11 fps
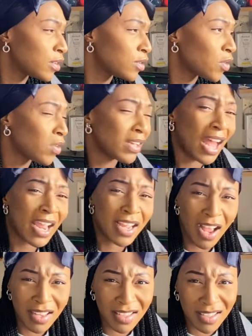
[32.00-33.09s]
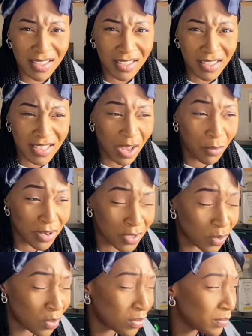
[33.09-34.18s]
Not Like Us? Is that what
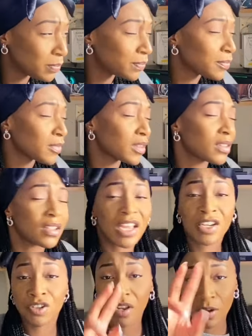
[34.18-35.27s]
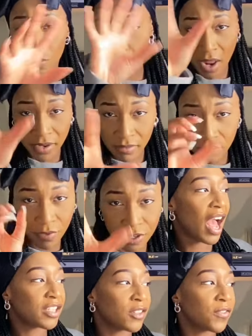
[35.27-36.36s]
it's called? In one.
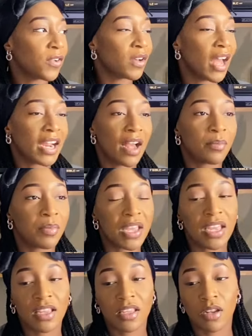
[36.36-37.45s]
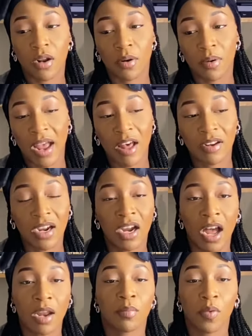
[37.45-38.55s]
I just feel like I'm being, you know, held
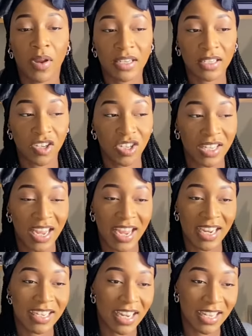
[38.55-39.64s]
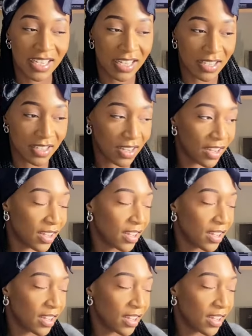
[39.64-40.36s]
at gunpoint to just hear disses